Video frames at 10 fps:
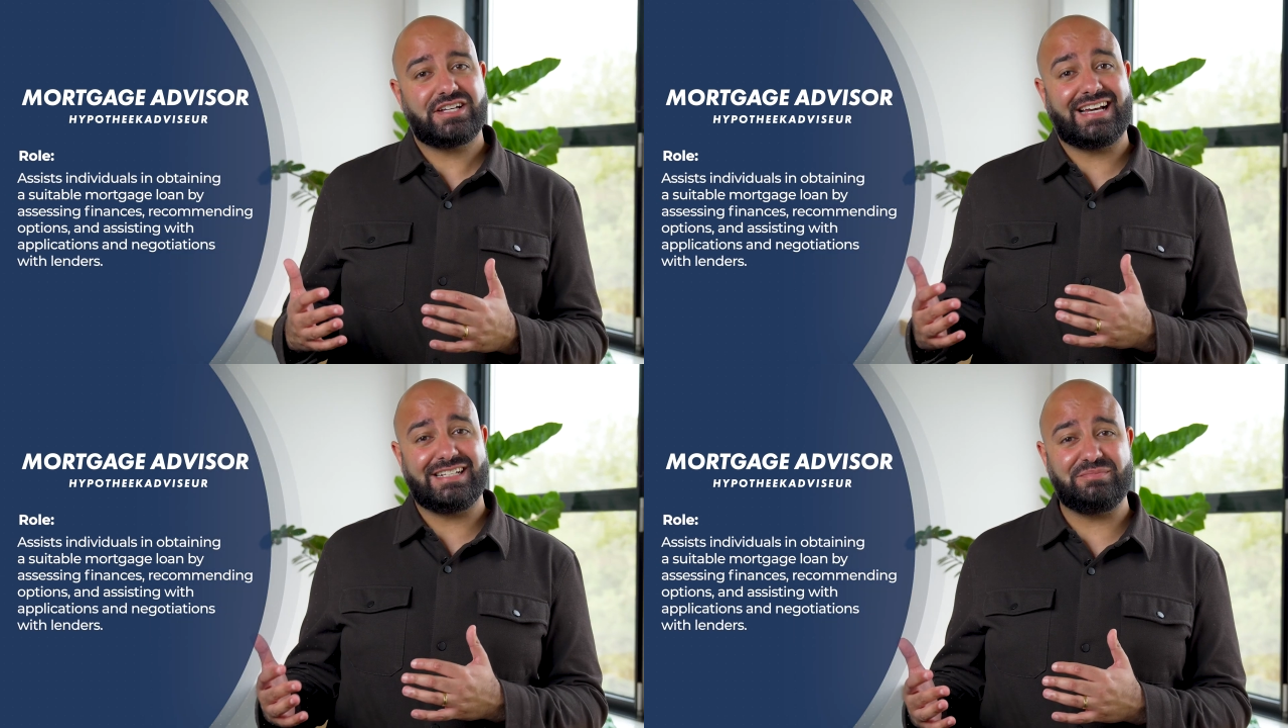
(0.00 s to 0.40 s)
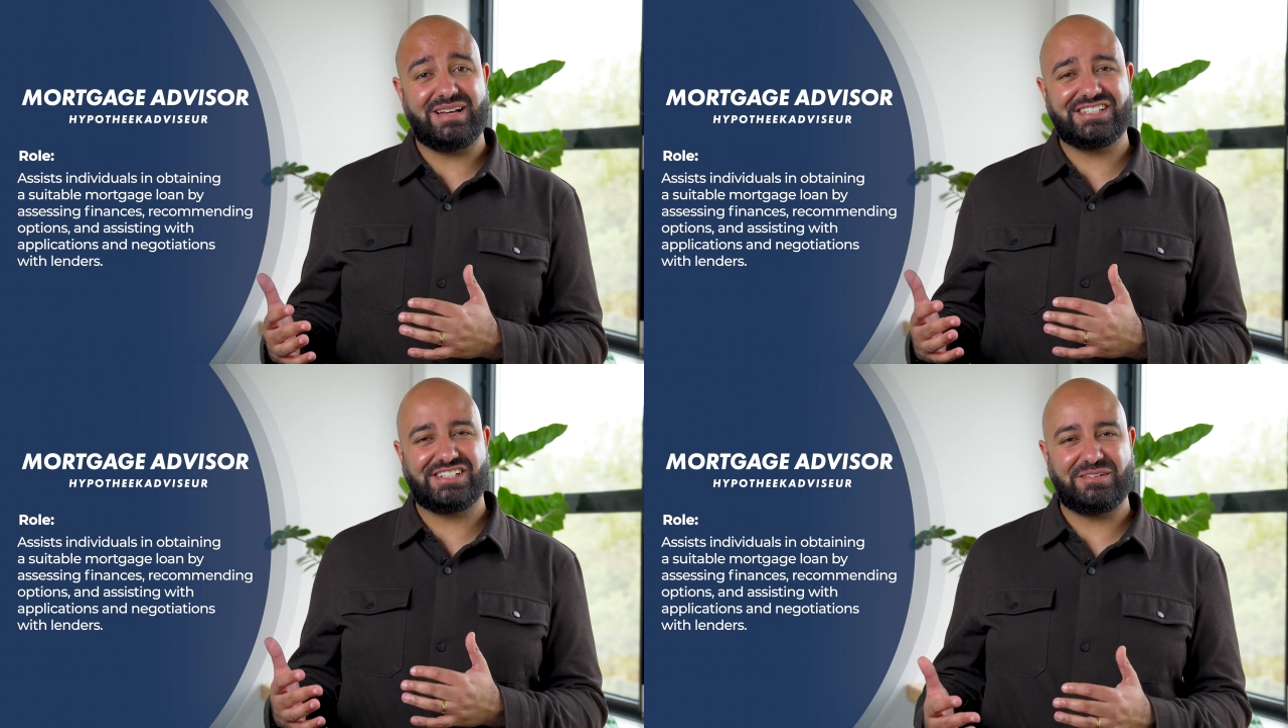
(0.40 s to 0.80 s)
you can
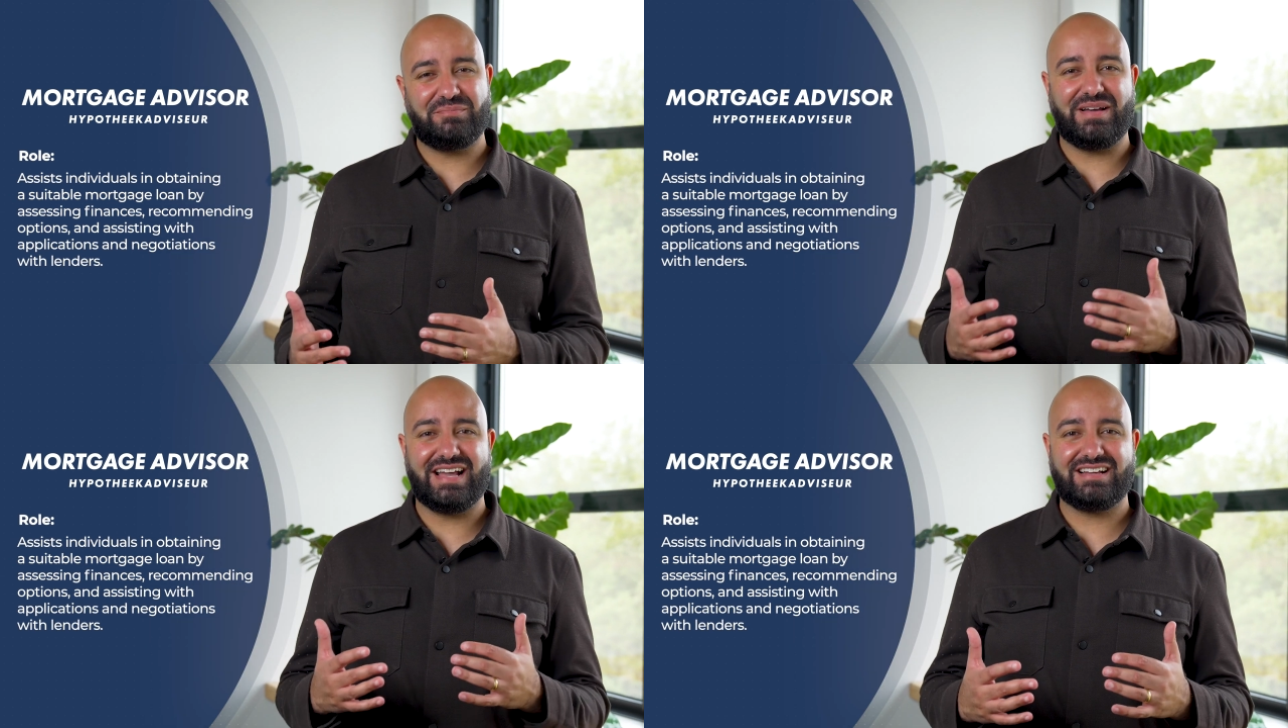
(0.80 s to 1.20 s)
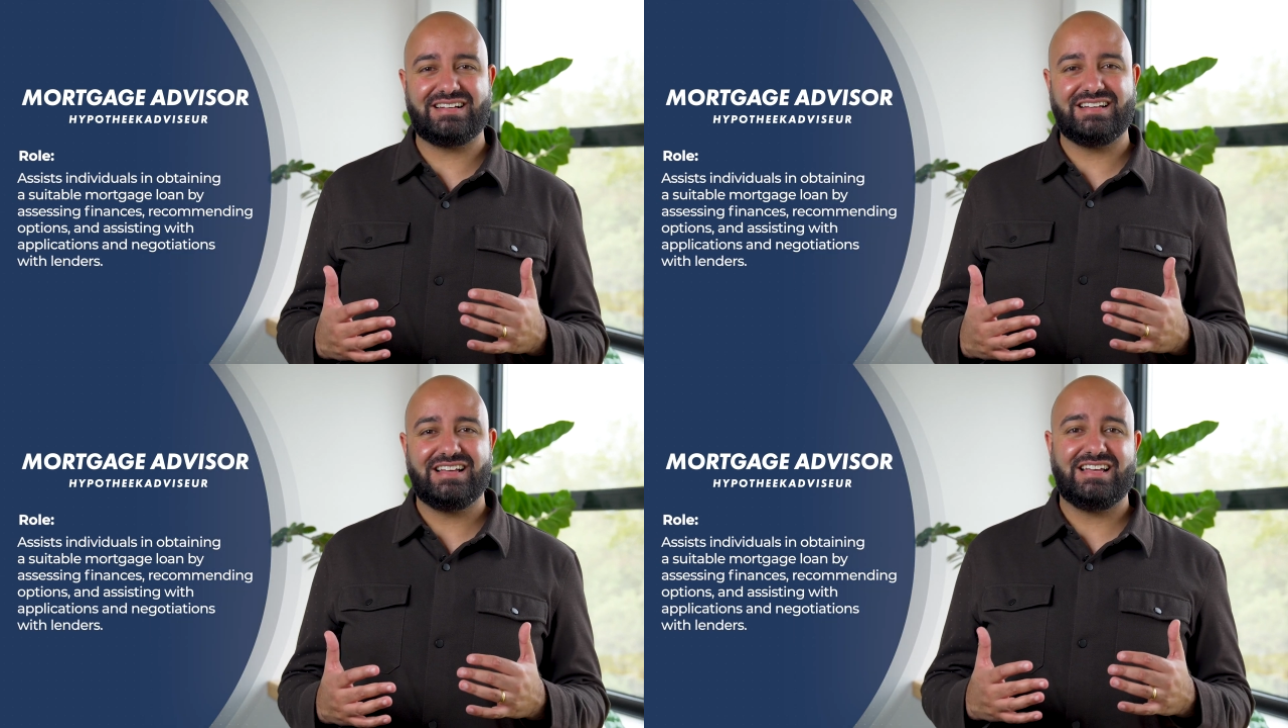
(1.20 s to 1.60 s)
imagine, a
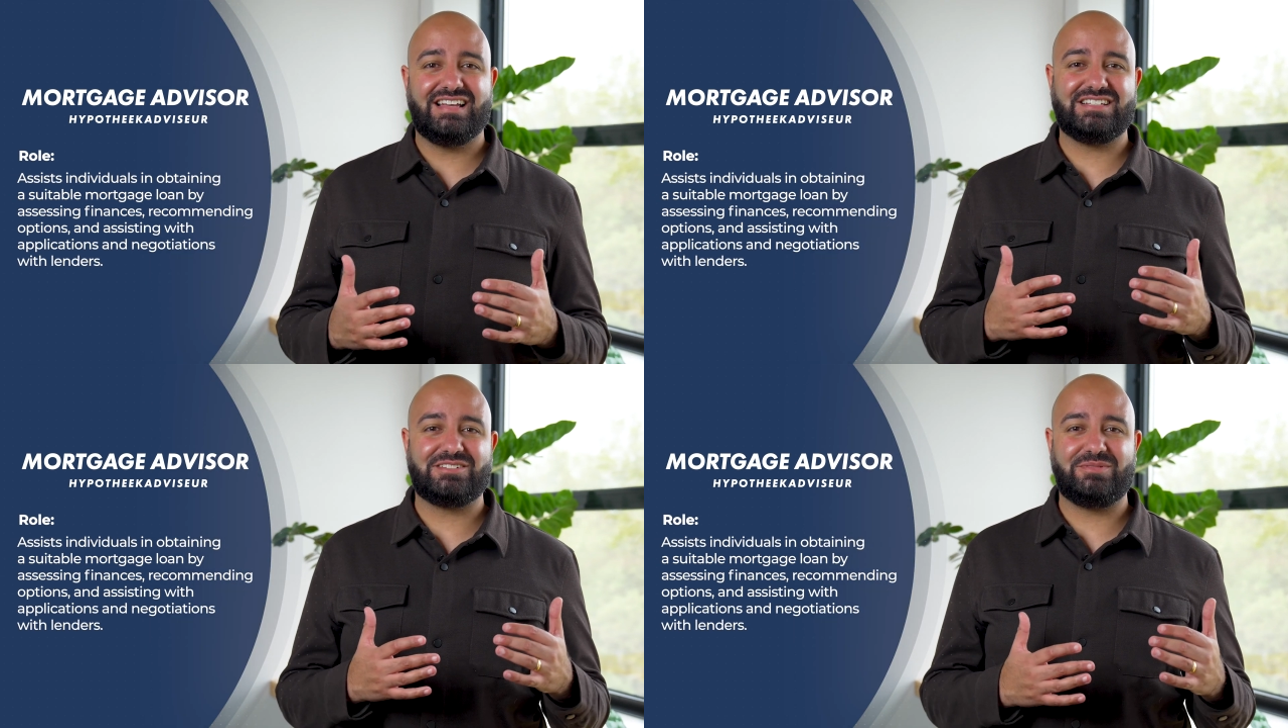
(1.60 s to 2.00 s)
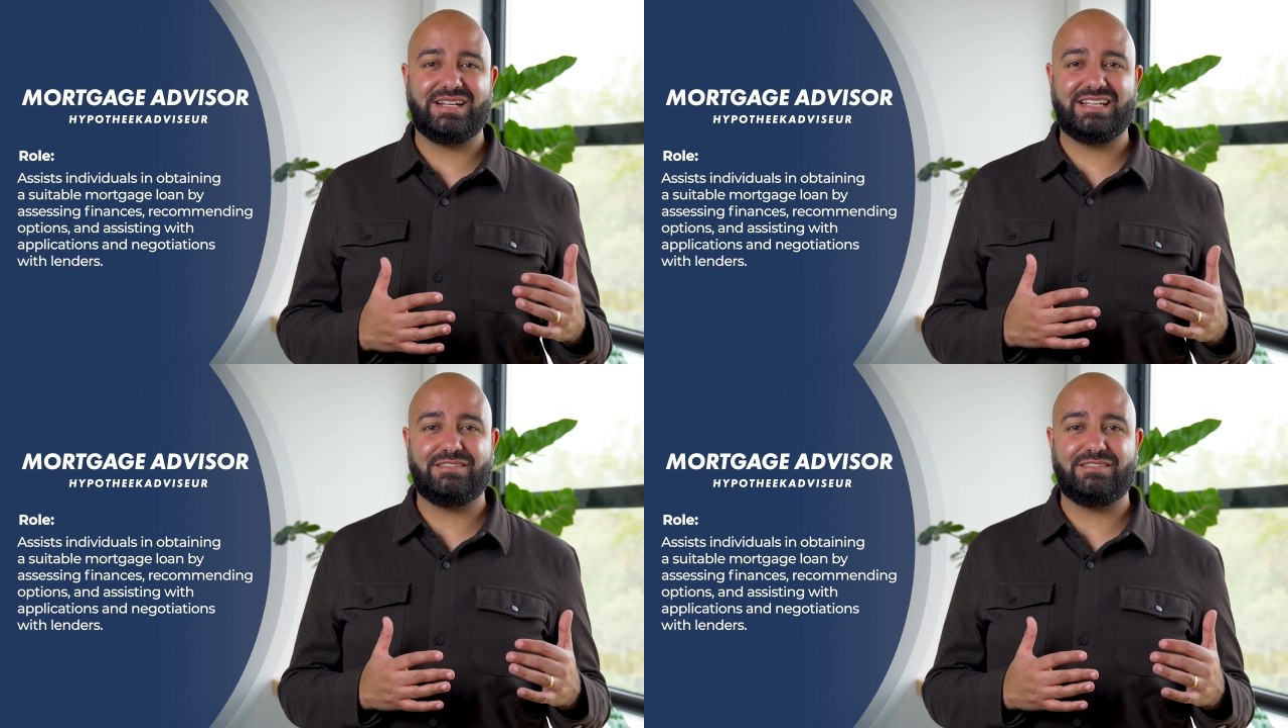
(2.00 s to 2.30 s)
bank is really